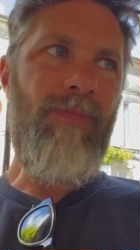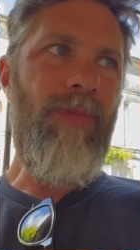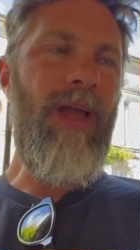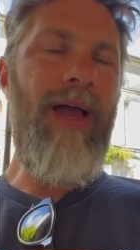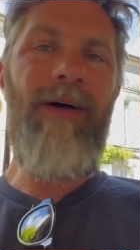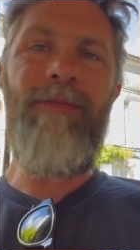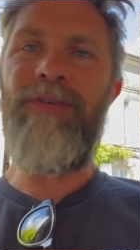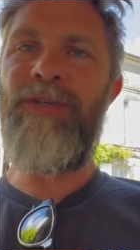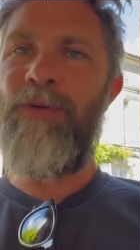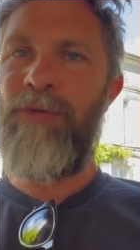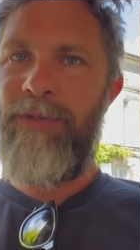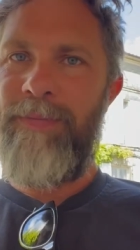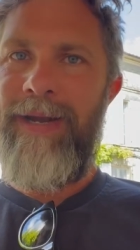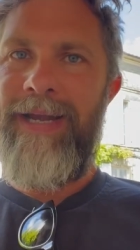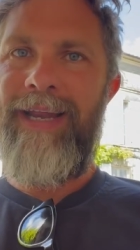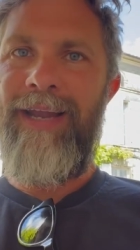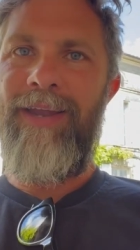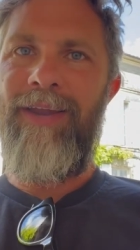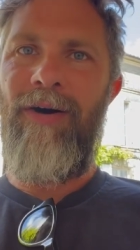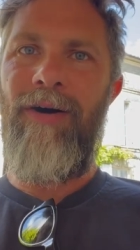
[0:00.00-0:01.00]
I've talked
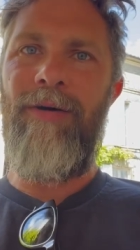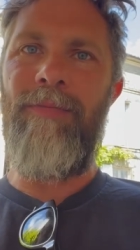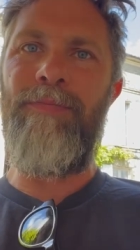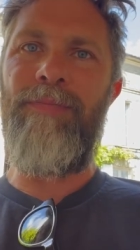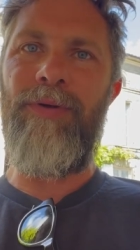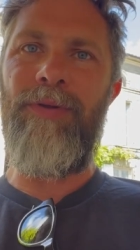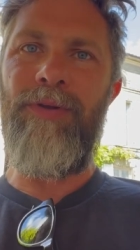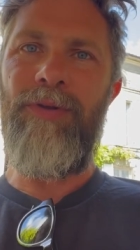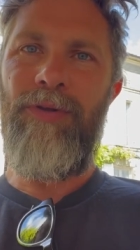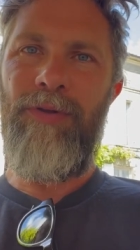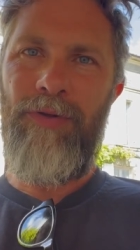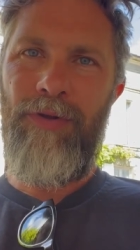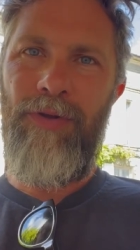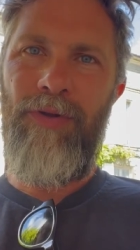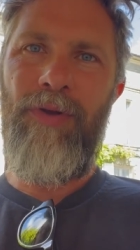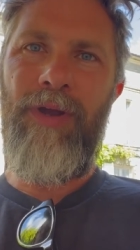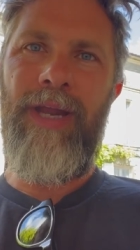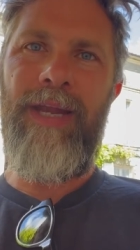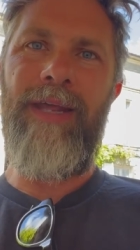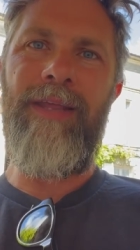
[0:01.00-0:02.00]
about it a lot, but
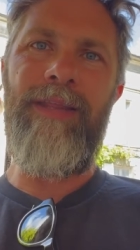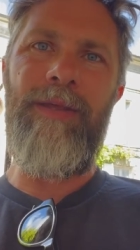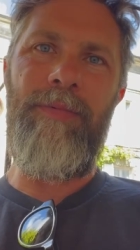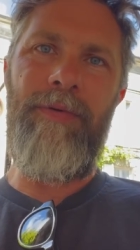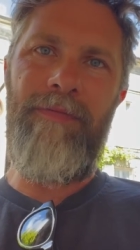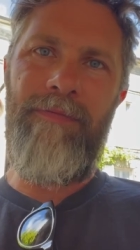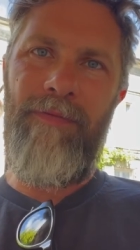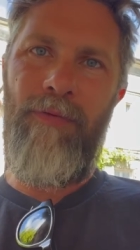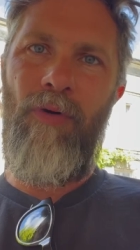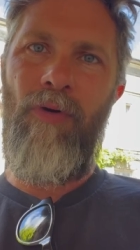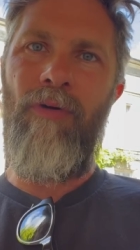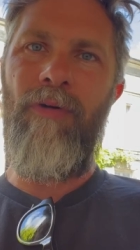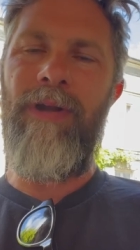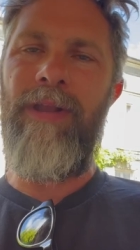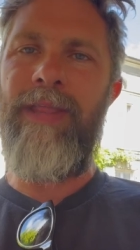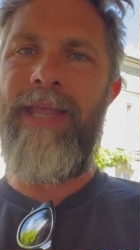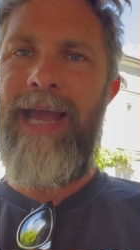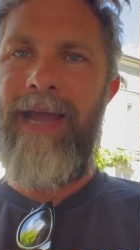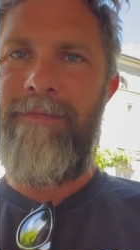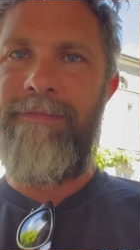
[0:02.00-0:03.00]
looking at the before
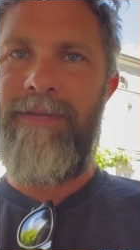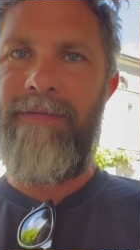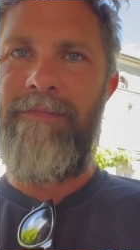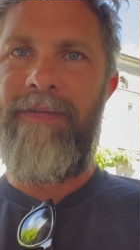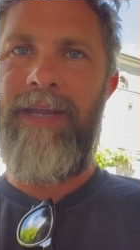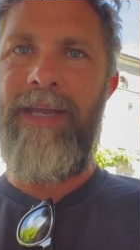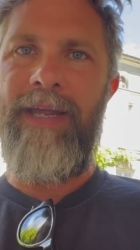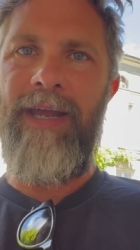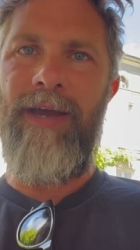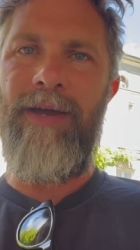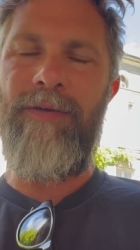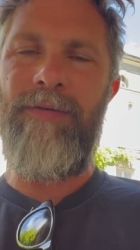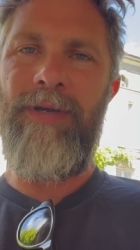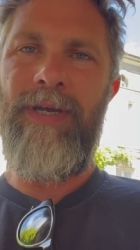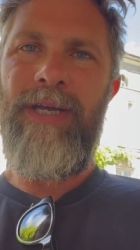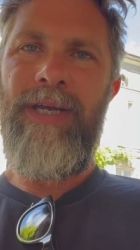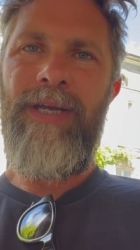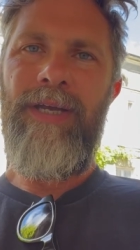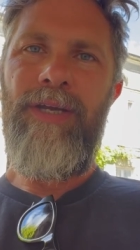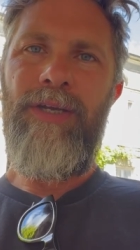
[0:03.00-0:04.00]
and the after video
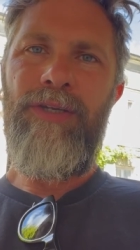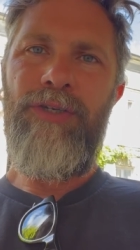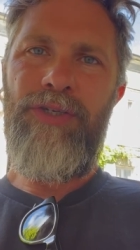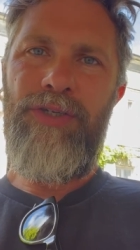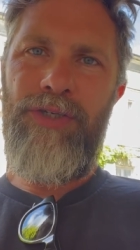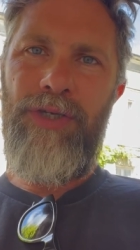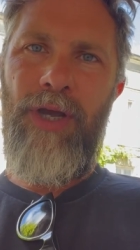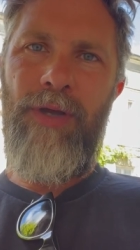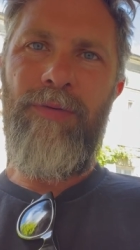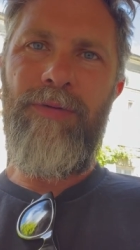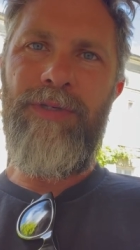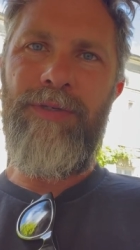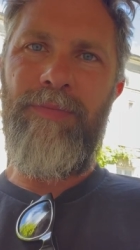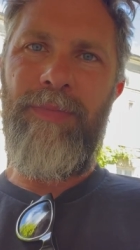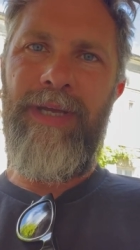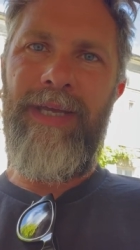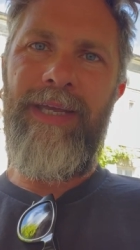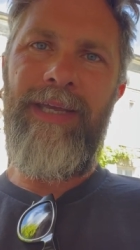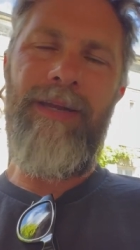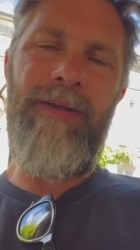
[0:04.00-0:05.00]
shows
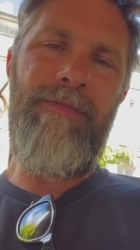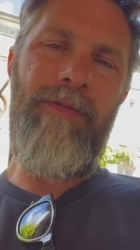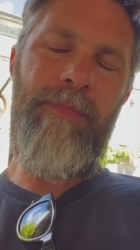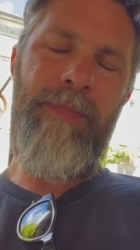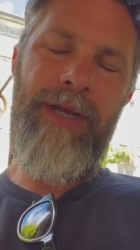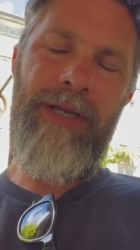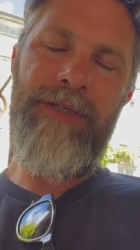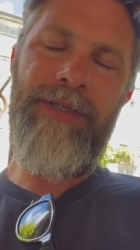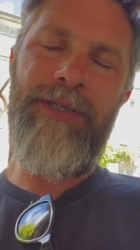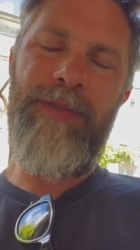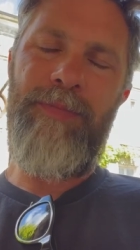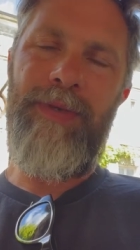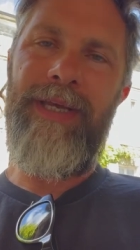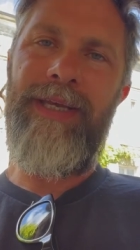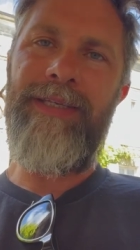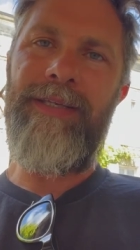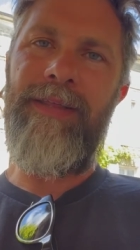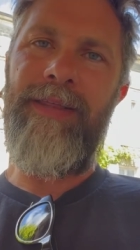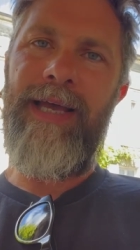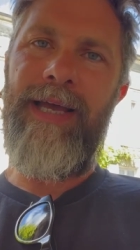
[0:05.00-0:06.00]
me, you know, if a picture
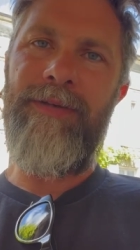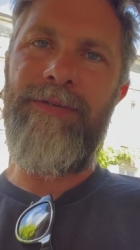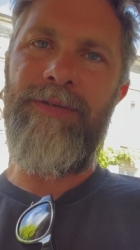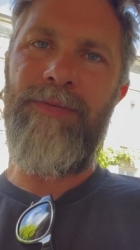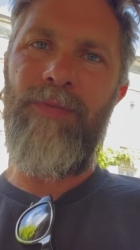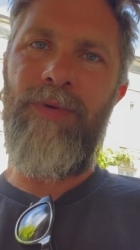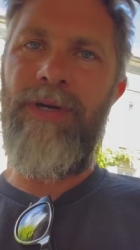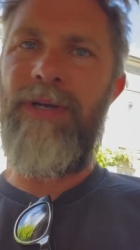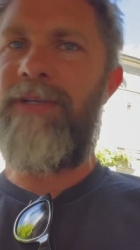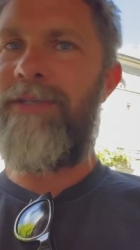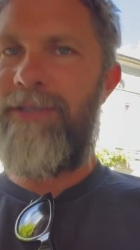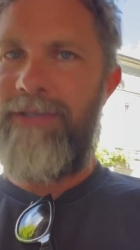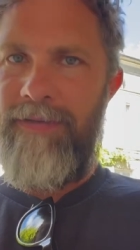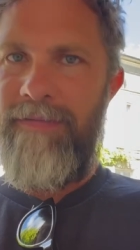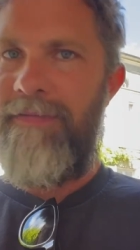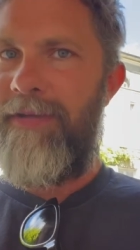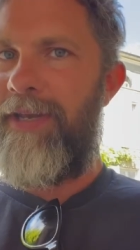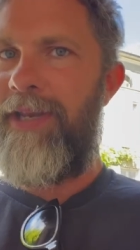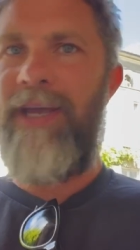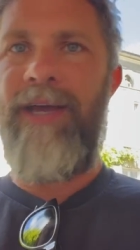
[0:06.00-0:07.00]
speaks 1,000 words,
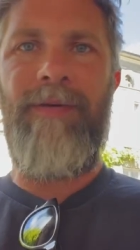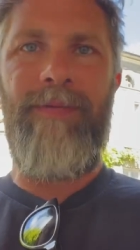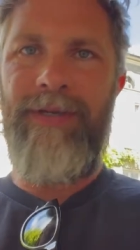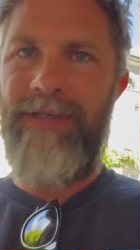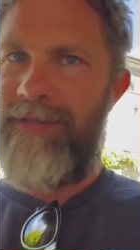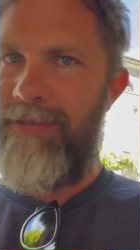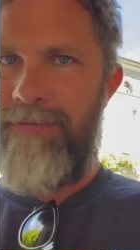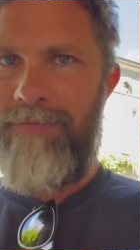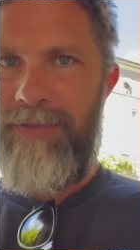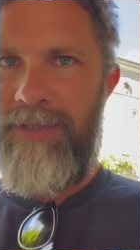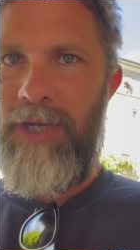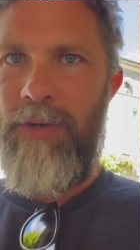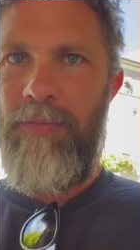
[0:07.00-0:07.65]
a video is so